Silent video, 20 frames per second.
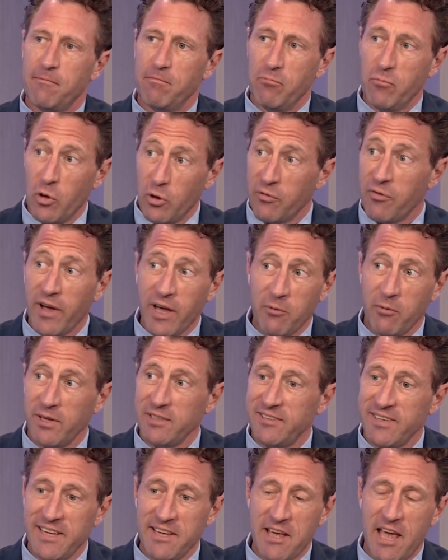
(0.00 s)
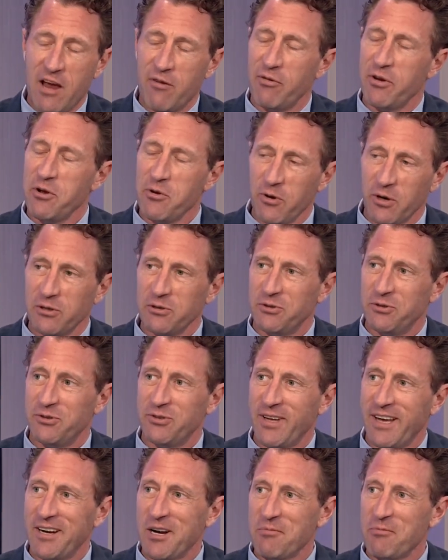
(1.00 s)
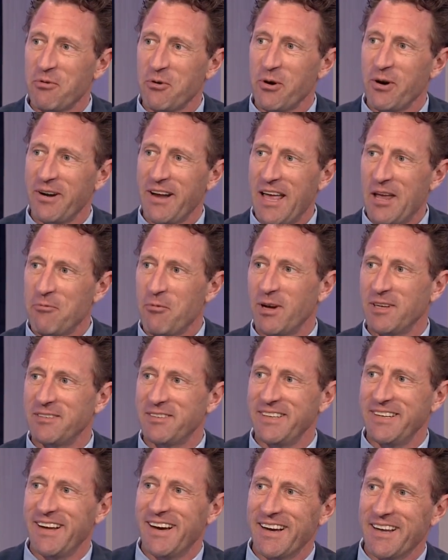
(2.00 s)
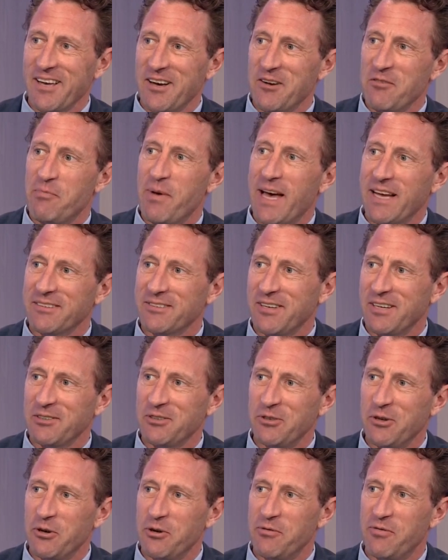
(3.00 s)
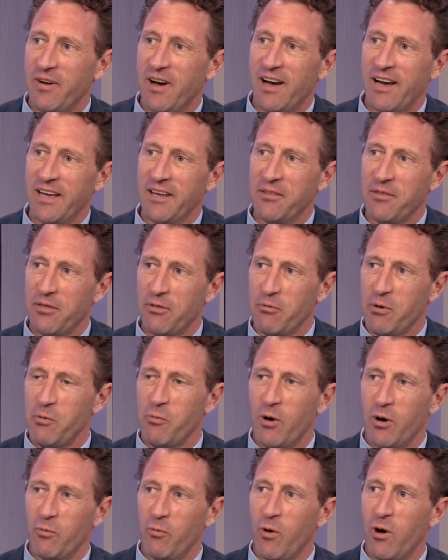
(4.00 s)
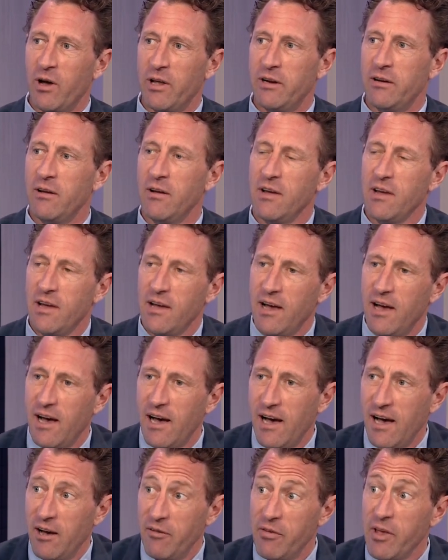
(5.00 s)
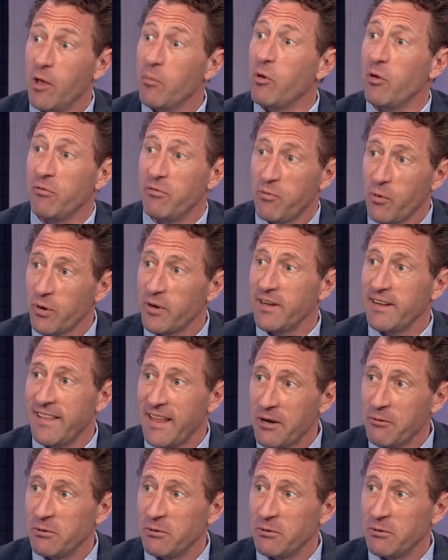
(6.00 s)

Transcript: Notify NYC, every New Yorker should sign up for it, nyc.gov backslash notify 311, uh, available in 14 mm-hmm.